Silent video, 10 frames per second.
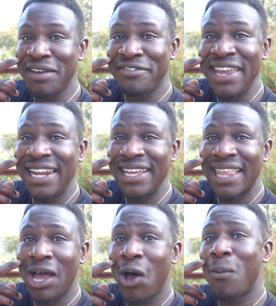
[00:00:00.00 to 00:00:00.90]
feeling
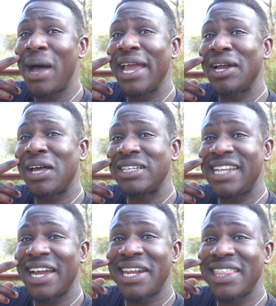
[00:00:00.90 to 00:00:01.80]
that, oh my gosh,
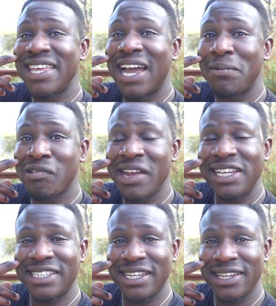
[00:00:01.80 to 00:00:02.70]
they're gonna think I'm
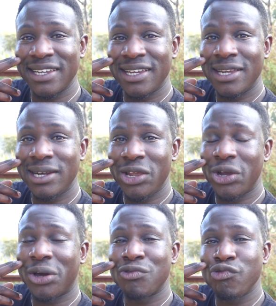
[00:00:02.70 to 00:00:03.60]
crazy. No, you
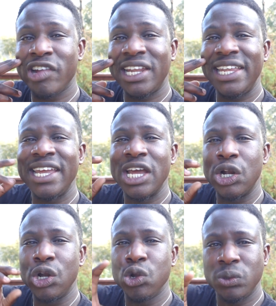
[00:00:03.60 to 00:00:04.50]
got a really
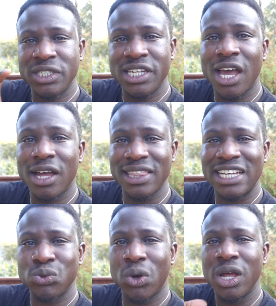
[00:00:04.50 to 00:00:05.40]
loose tongue.
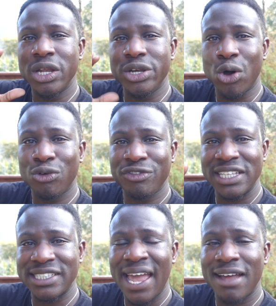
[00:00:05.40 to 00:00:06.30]
That's what
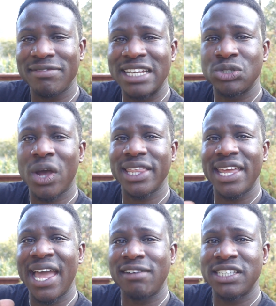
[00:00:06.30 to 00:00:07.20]
dolphins have. That's why
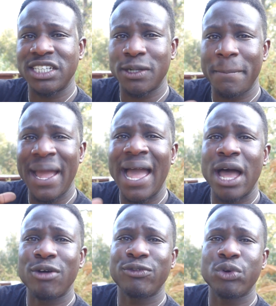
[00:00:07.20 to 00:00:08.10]
they have such a
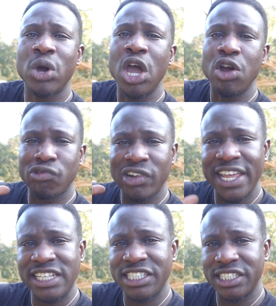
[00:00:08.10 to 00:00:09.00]
powerful
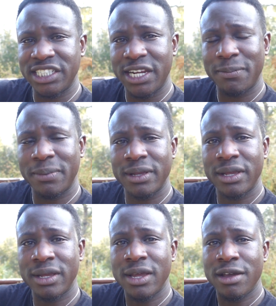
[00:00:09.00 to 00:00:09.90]
relationship,
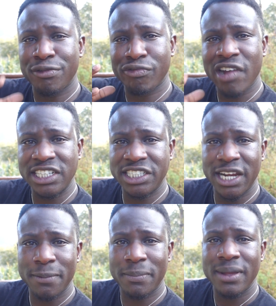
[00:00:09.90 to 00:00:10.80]

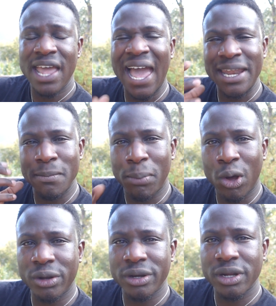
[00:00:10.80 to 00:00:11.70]
friendship, and
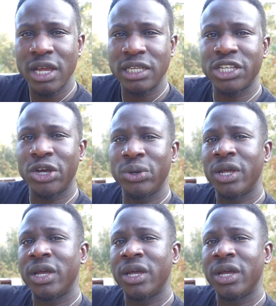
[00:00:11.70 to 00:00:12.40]
bond. So